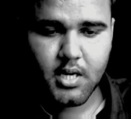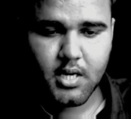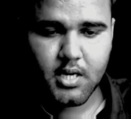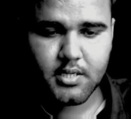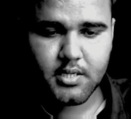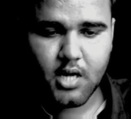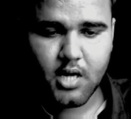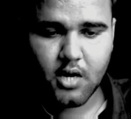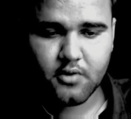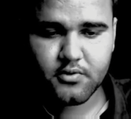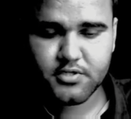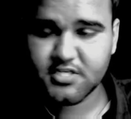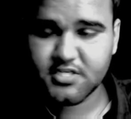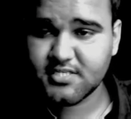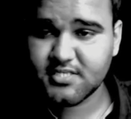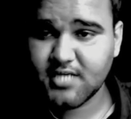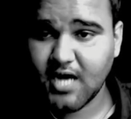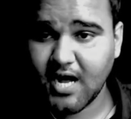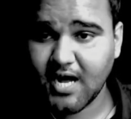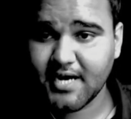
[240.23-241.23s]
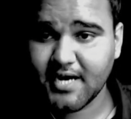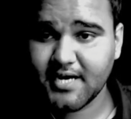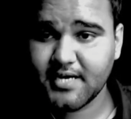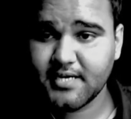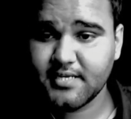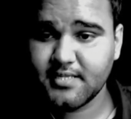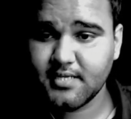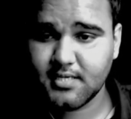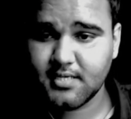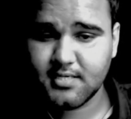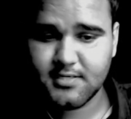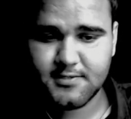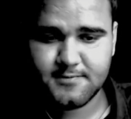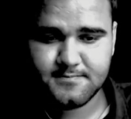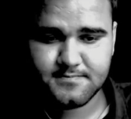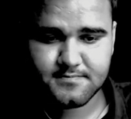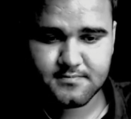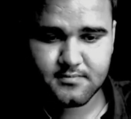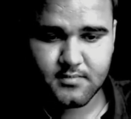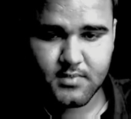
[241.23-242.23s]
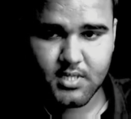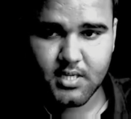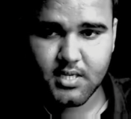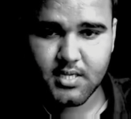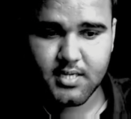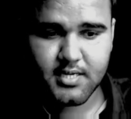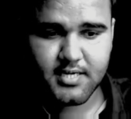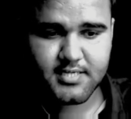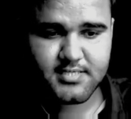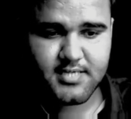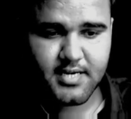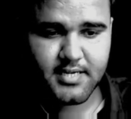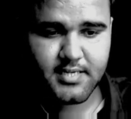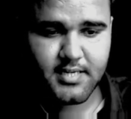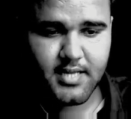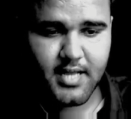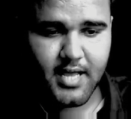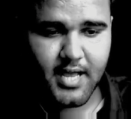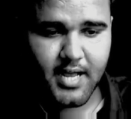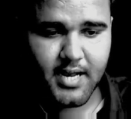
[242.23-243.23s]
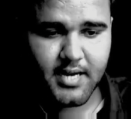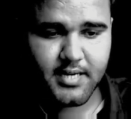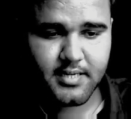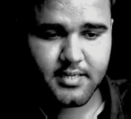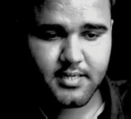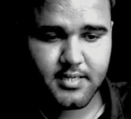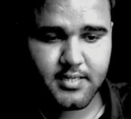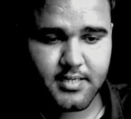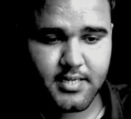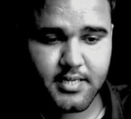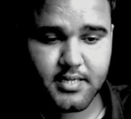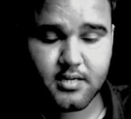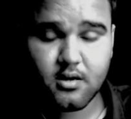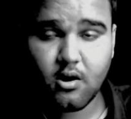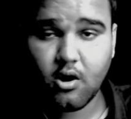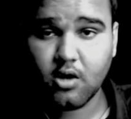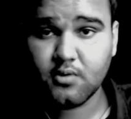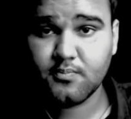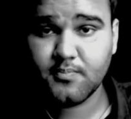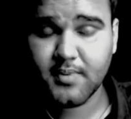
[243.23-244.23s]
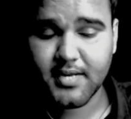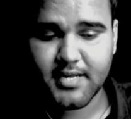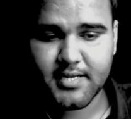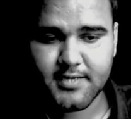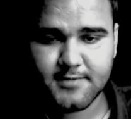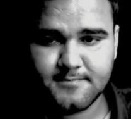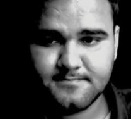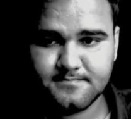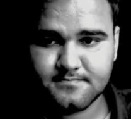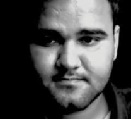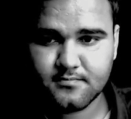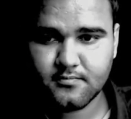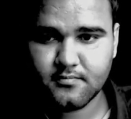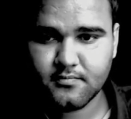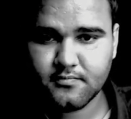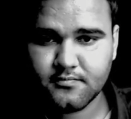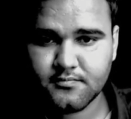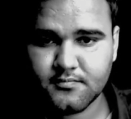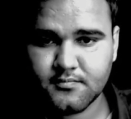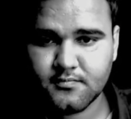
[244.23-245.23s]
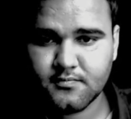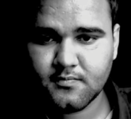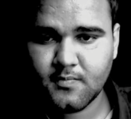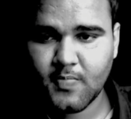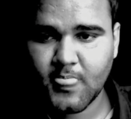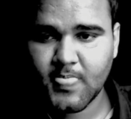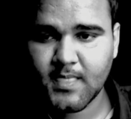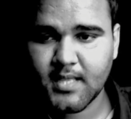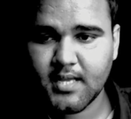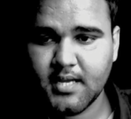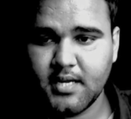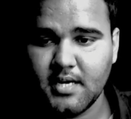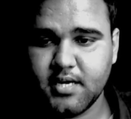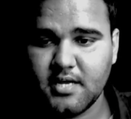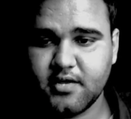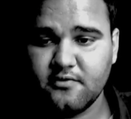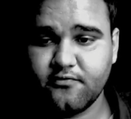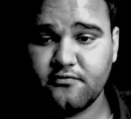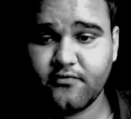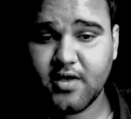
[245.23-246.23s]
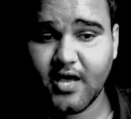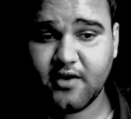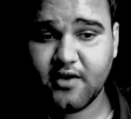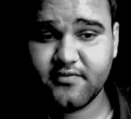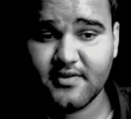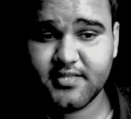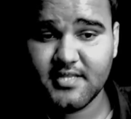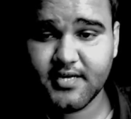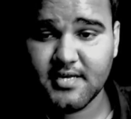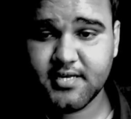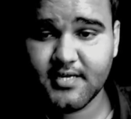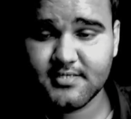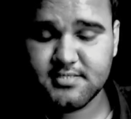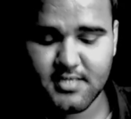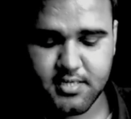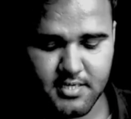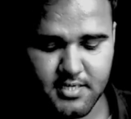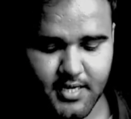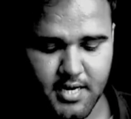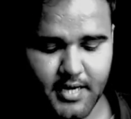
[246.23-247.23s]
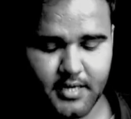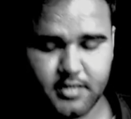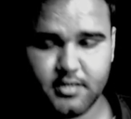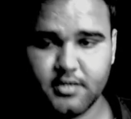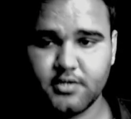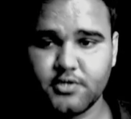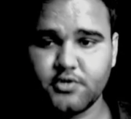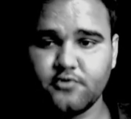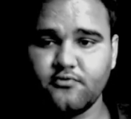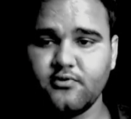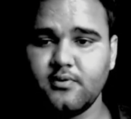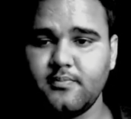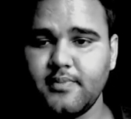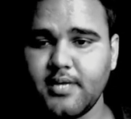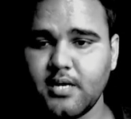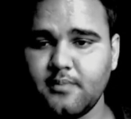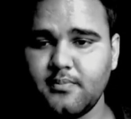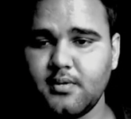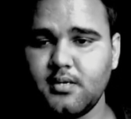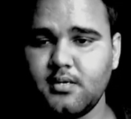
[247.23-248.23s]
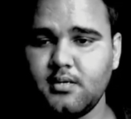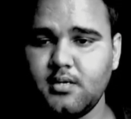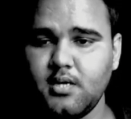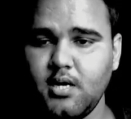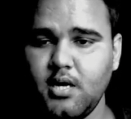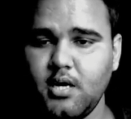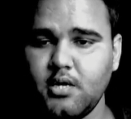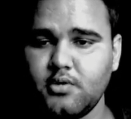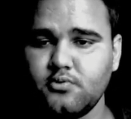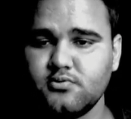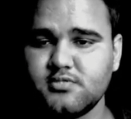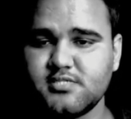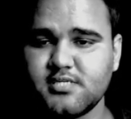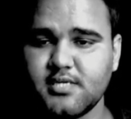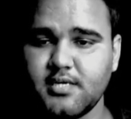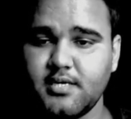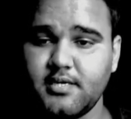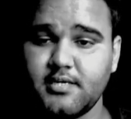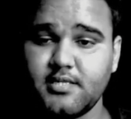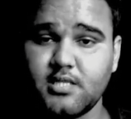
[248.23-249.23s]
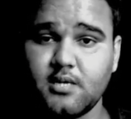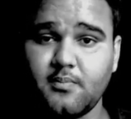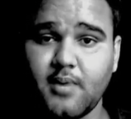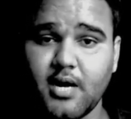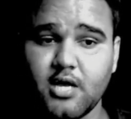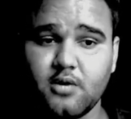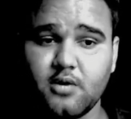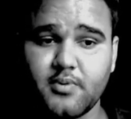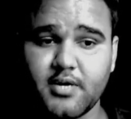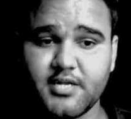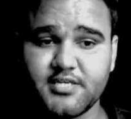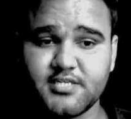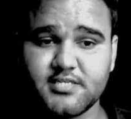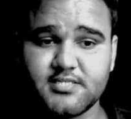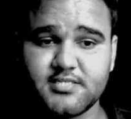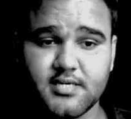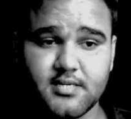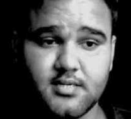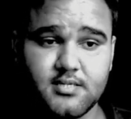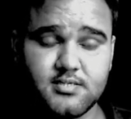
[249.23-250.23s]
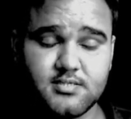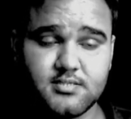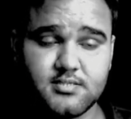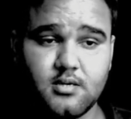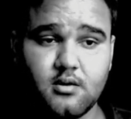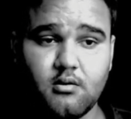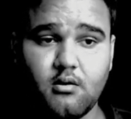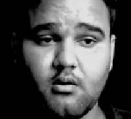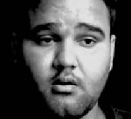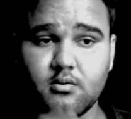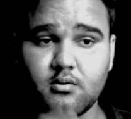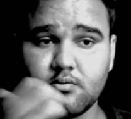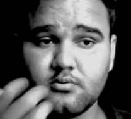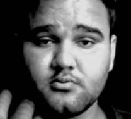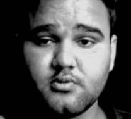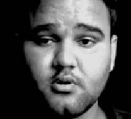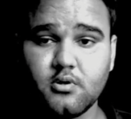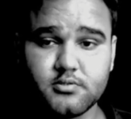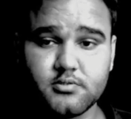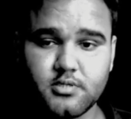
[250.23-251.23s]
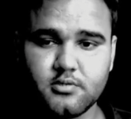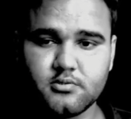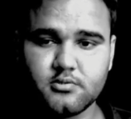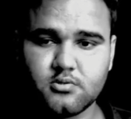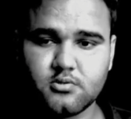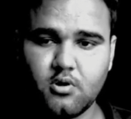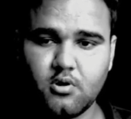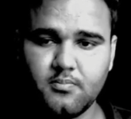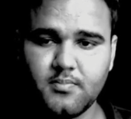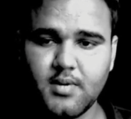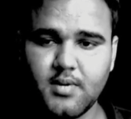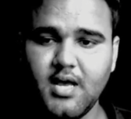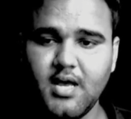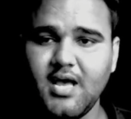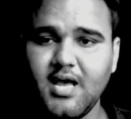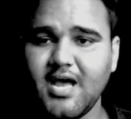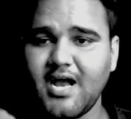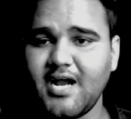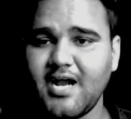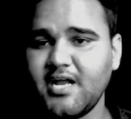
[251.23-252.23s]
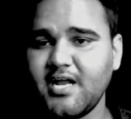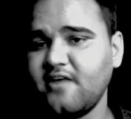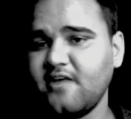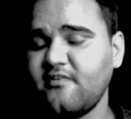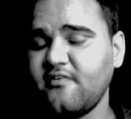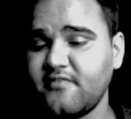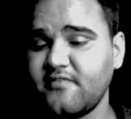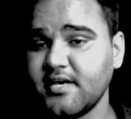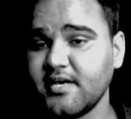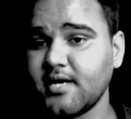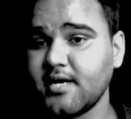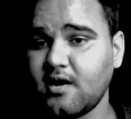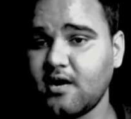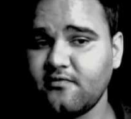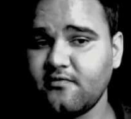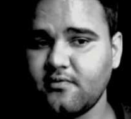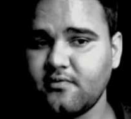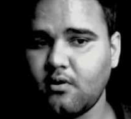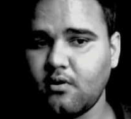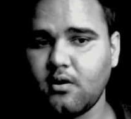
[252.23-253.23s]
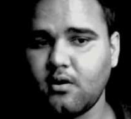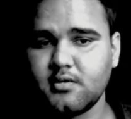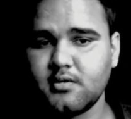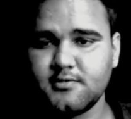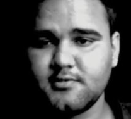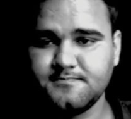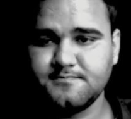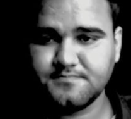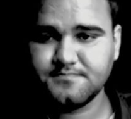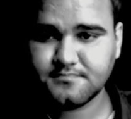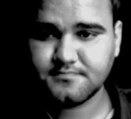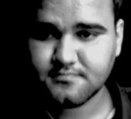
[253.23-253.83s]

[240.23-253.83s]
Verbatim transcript: Now you just hide the design and click on play. If everything is done right, you will be able to see the biopotential signals onto the oscilloscope and a FFT graph on